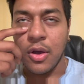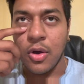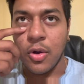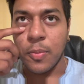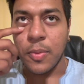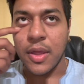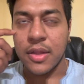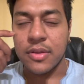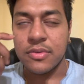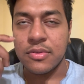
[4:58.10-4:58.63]

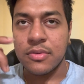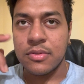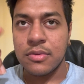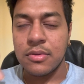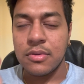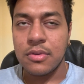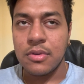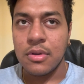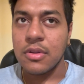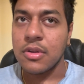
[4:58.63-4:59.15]
that's
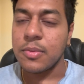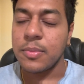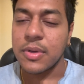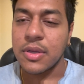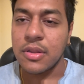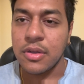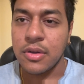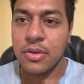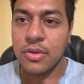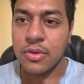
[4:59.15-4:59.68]
a little bit
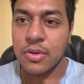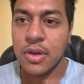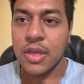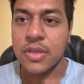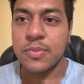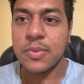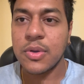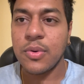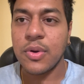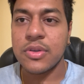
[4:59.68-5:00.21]
clearer, you can
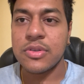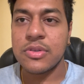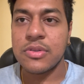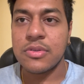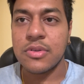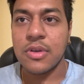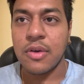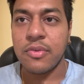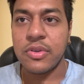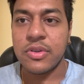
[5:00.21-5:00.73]
ask me questions,
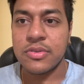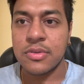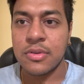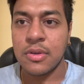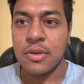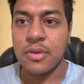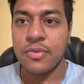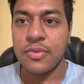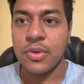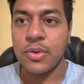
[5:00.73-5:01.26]
obviously,
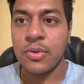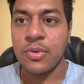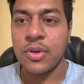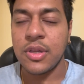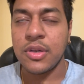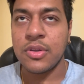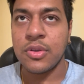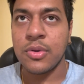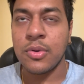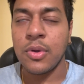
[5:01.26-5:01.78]
if you need
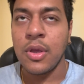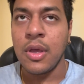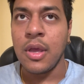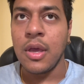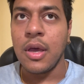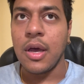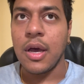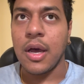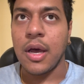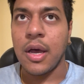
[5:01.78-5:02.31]
to.
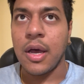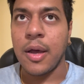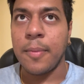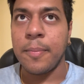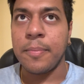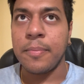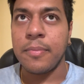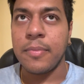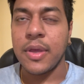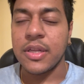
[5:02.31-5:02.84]

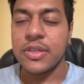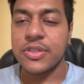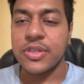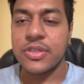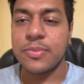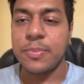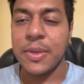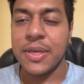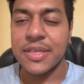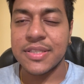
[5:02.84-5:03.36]
And just
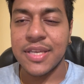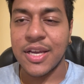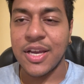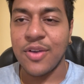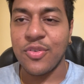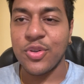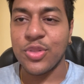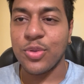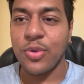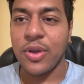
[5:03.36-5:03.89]
because I covered 3